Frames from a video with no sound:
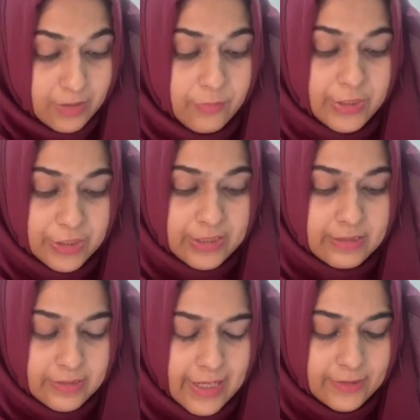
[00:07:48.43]
which
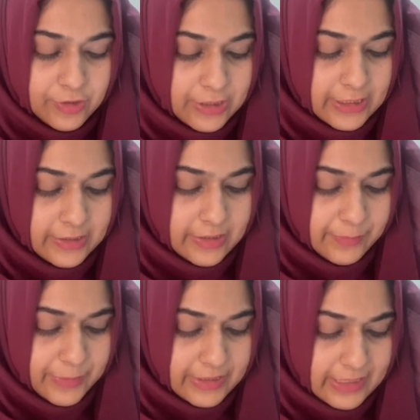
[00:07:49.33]
is actually the
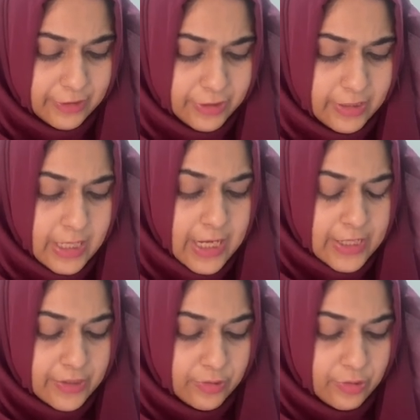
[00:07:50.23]
depreciation
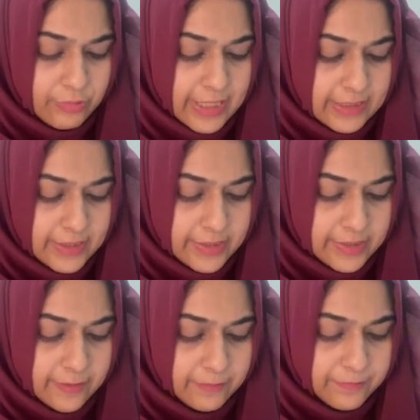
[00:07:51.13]
so you get
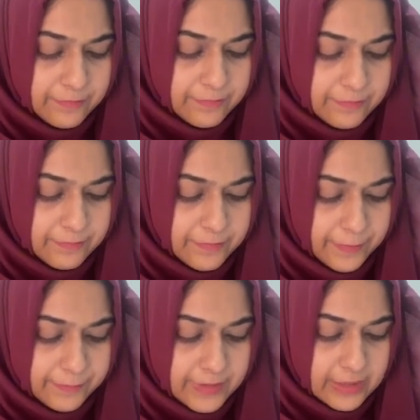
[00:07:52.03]
here
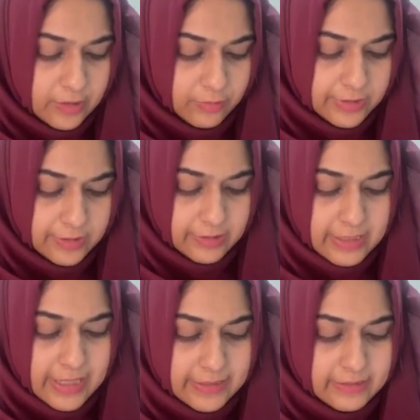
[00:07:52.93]

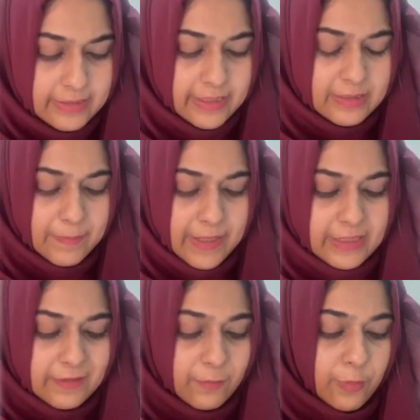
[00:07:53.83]
50,000 that is the
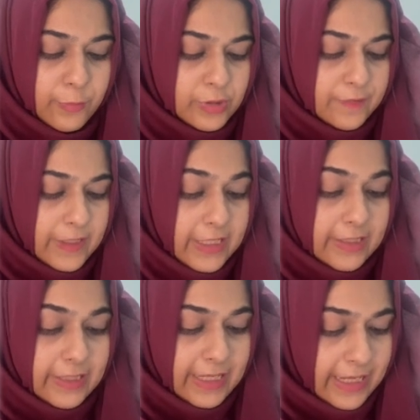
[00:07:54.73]
expense for motor
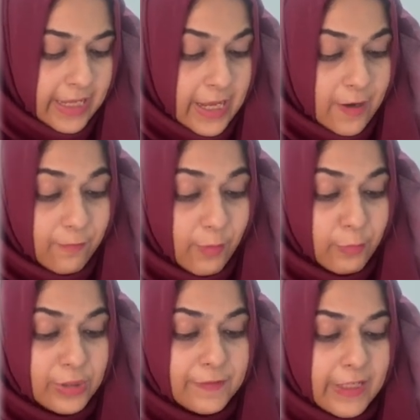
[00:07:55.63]
vehicle A for
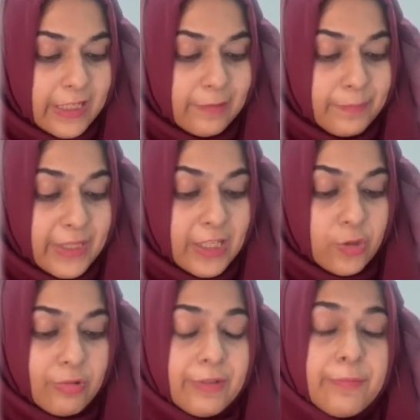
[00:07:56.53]
motor vehicle B
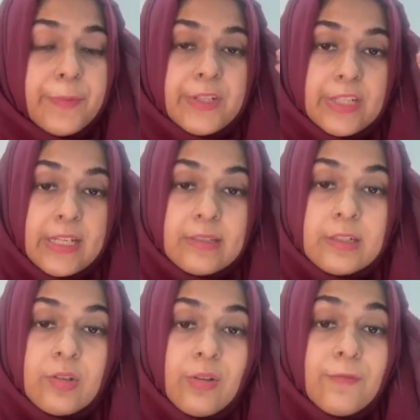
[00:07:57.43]
you have
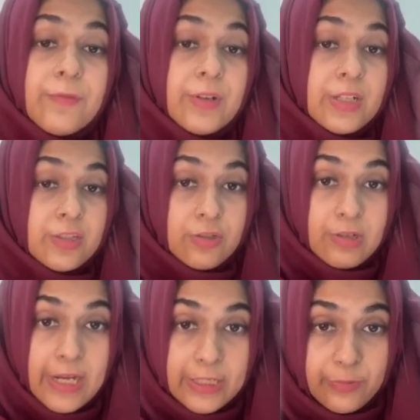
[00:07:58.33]
purchased it on 1st
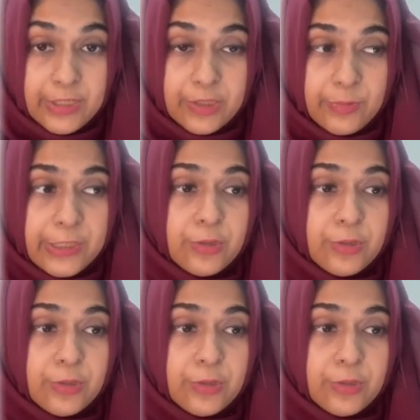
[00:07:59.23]
July 2022